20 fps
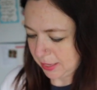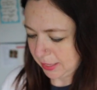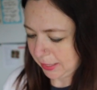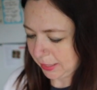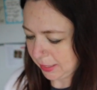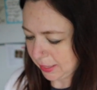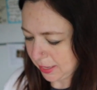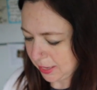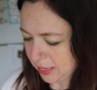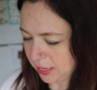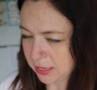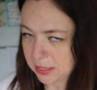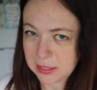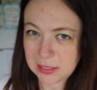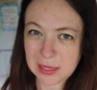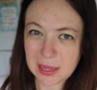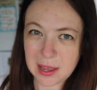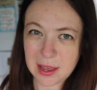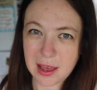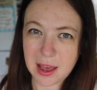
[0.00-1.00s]

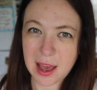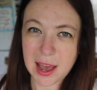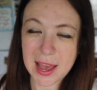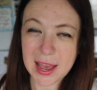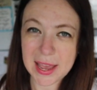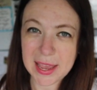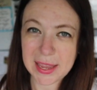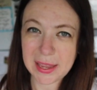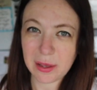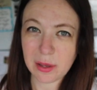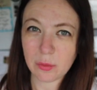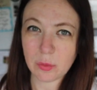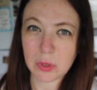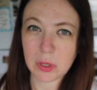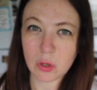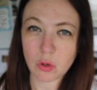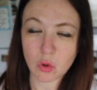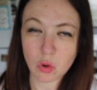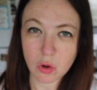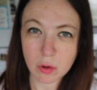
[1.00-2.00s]
And I would
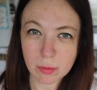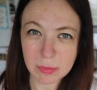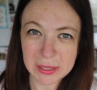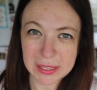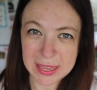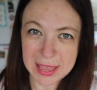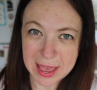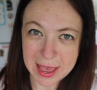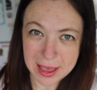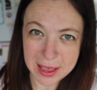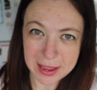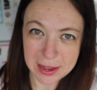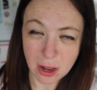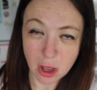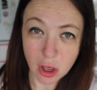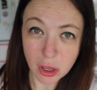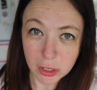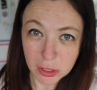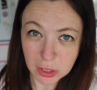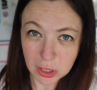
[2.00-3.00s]
normally add
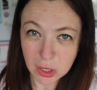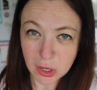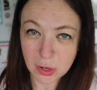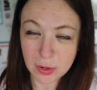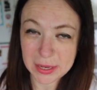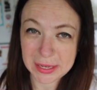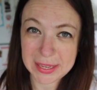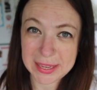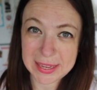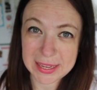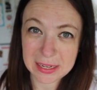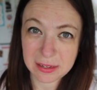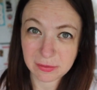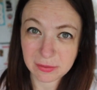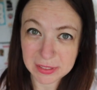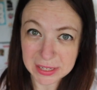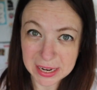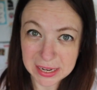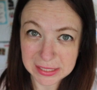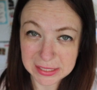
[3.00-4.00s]
also a can
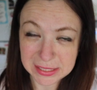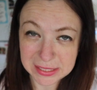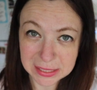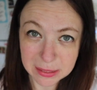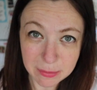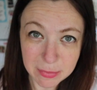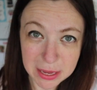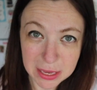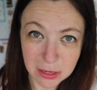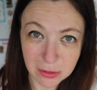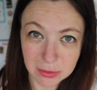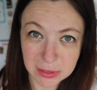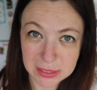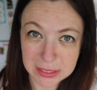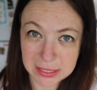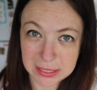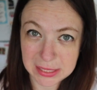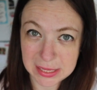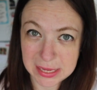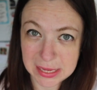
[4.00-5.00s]
of diced tomatoes
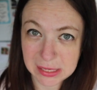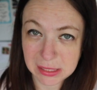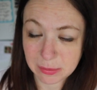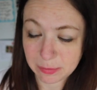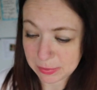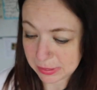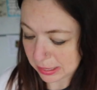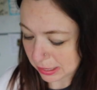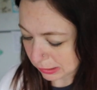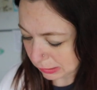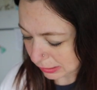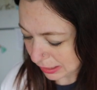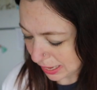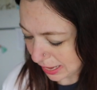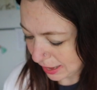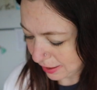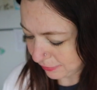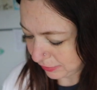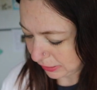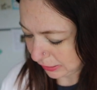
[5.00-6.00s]
to this, but I don't
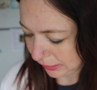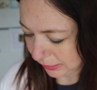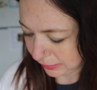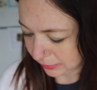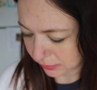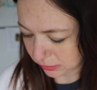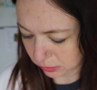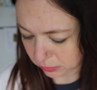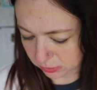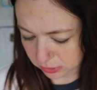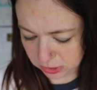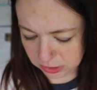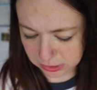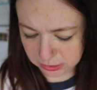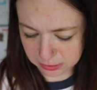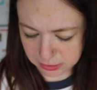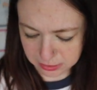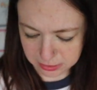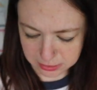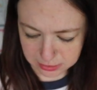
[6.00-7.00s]
have any, so
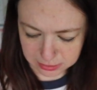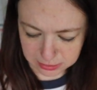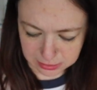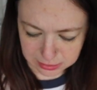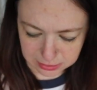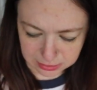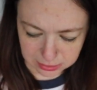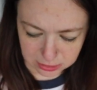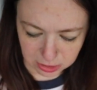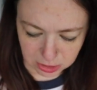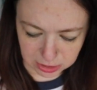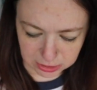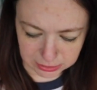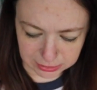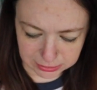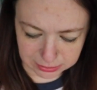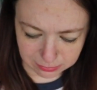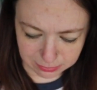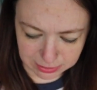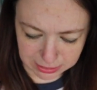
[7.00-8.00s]
it's
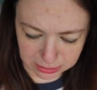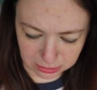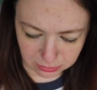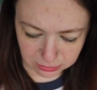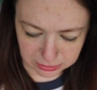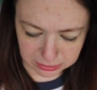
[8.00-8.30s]
just tomato